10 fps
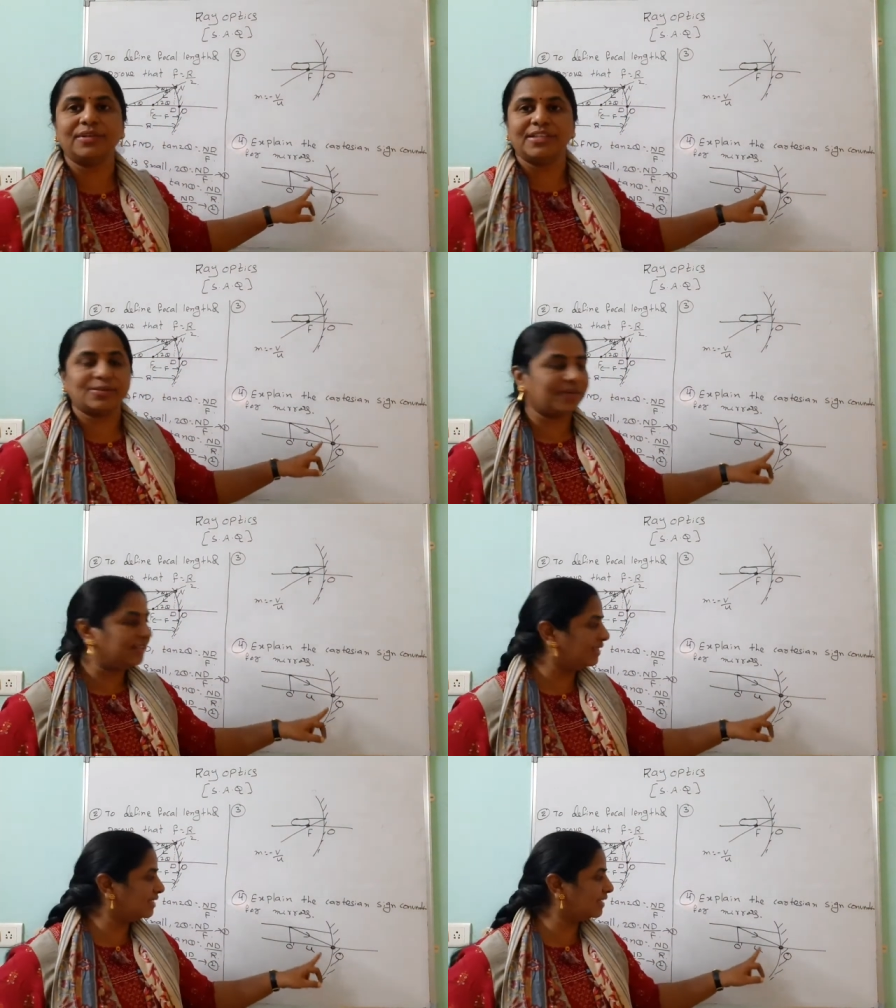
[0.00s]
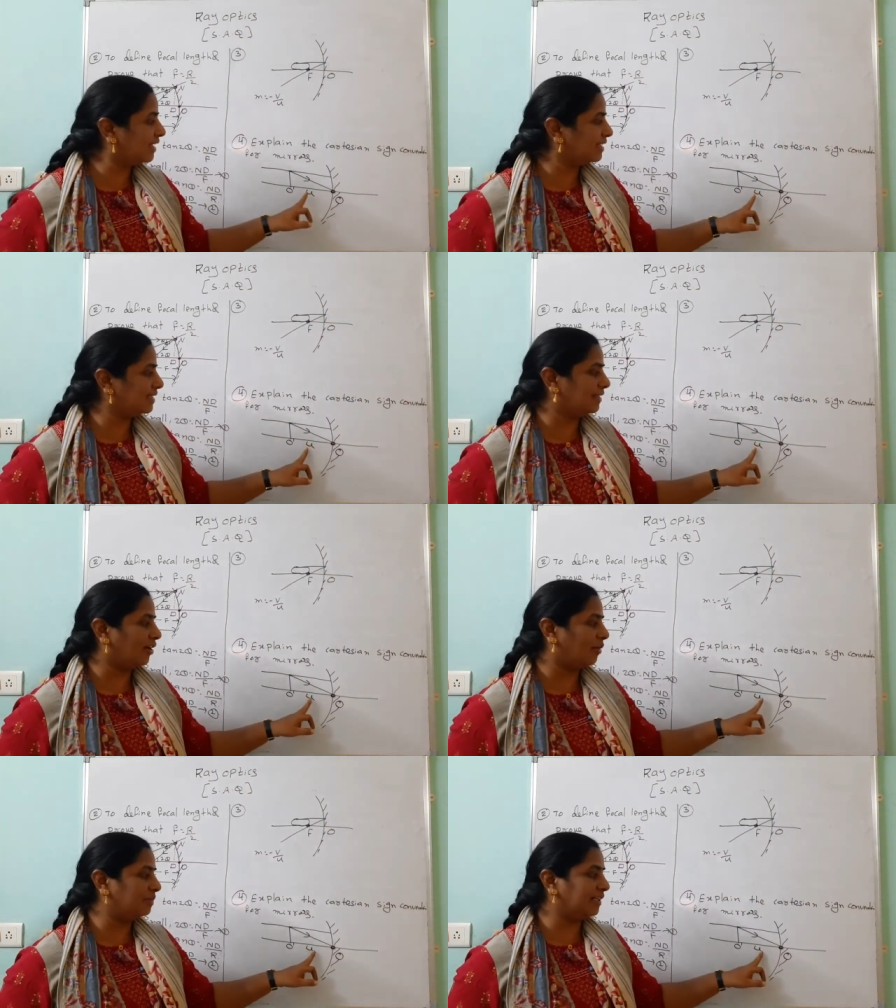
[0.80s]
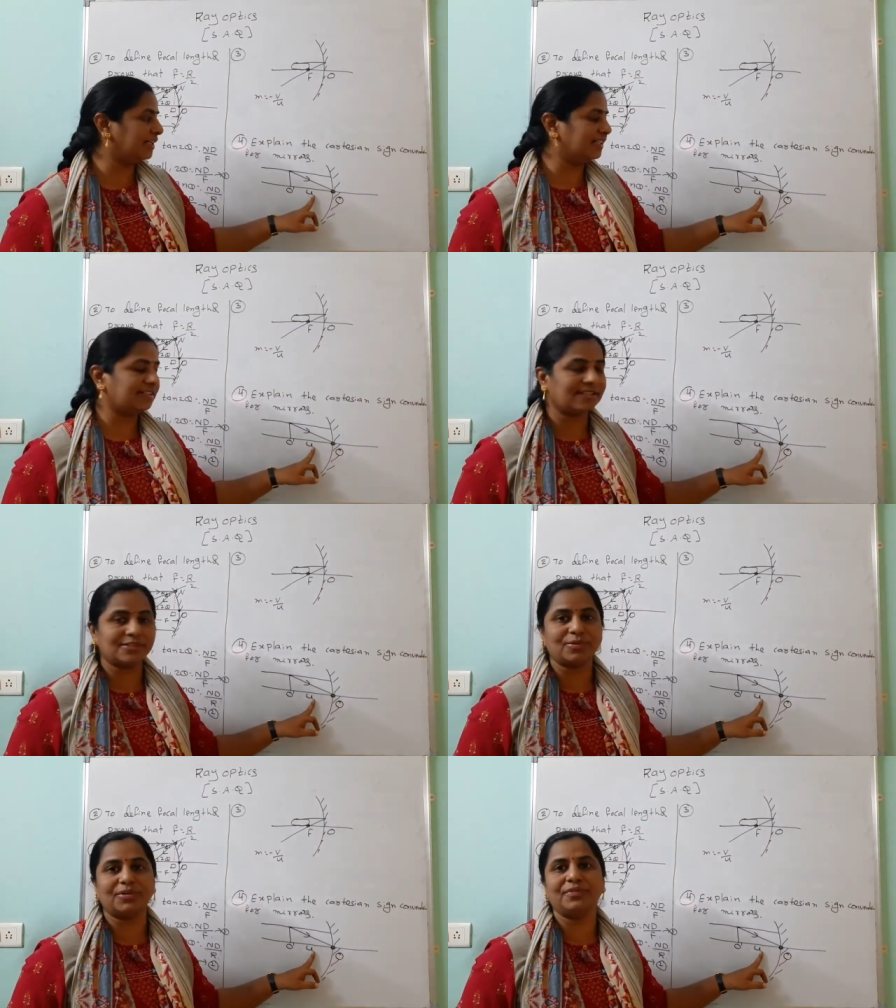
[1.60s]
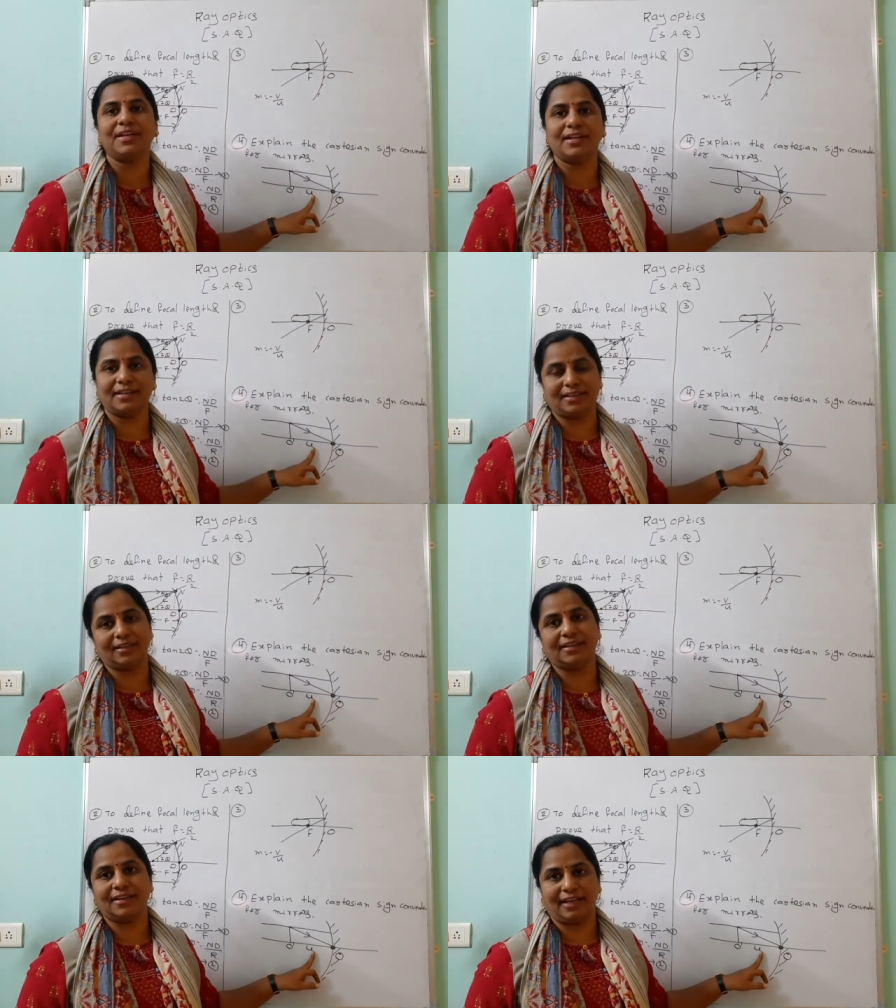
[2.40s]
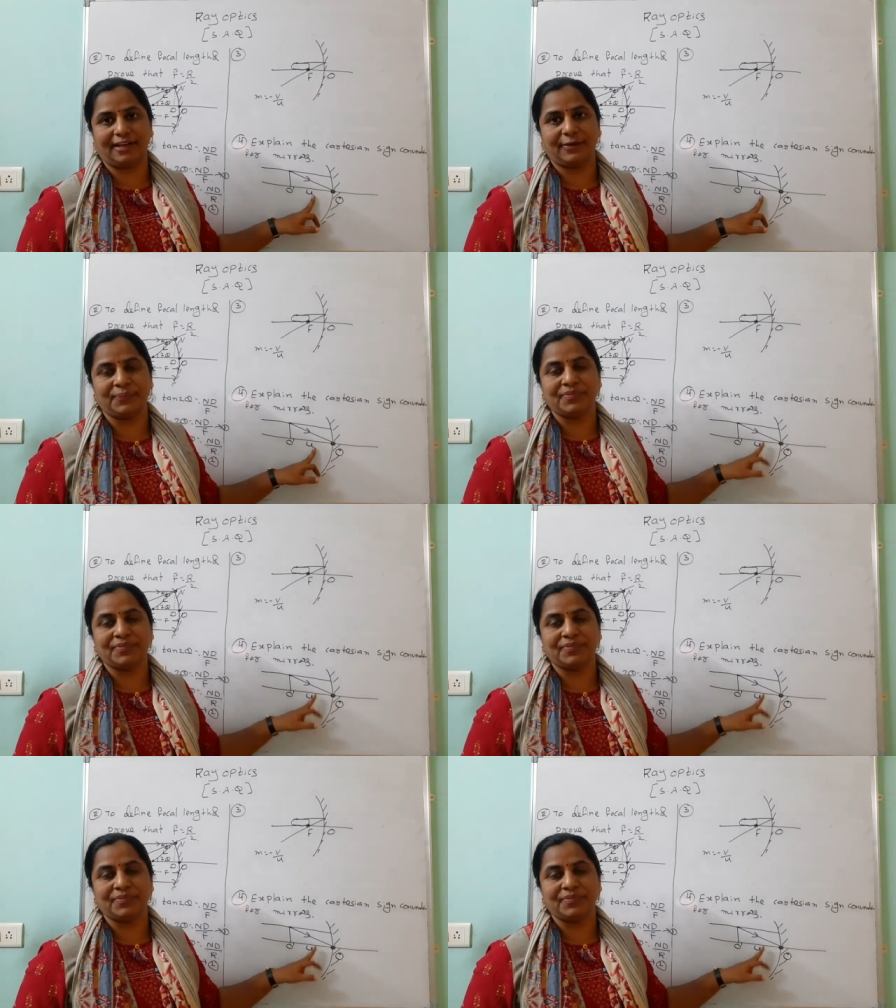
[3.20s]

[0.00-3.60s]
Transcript: So in this case object distance, what we are taking? Negative.